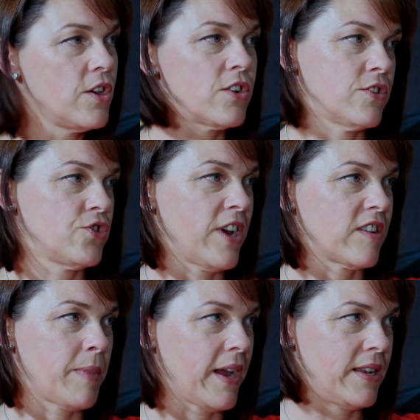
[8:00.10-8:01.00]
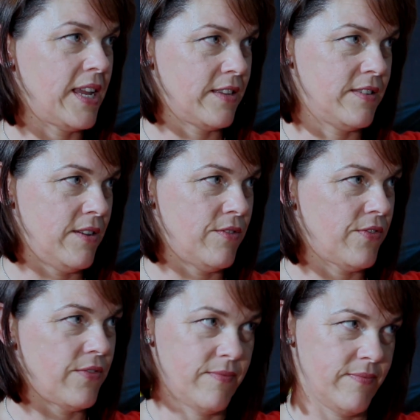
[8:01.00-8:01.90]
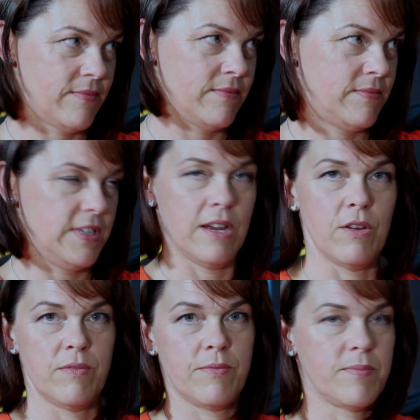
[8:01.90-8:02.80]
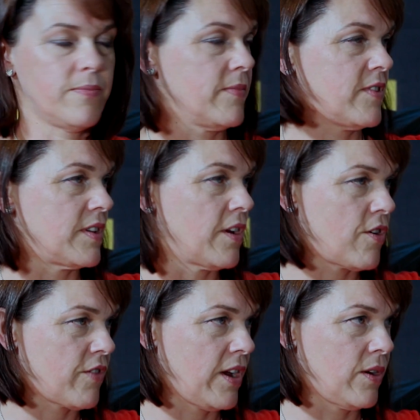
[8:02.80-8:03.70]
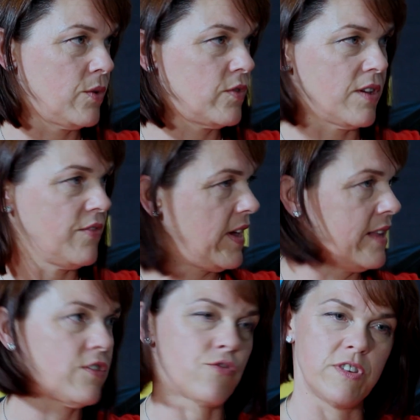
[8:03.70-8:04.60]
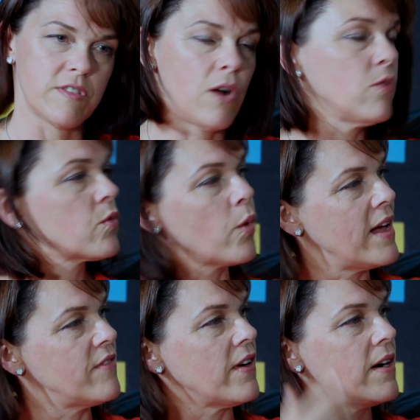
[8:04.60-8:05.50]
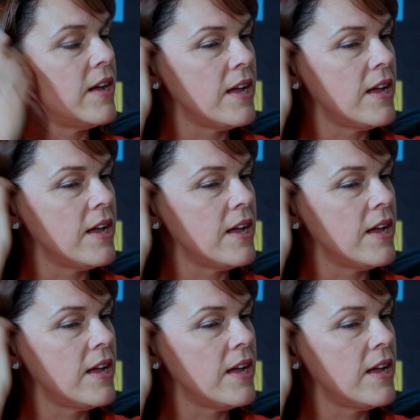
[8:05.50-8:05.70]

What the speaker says: you're going to attract back negative, you know, scenarios, events, results, whatever.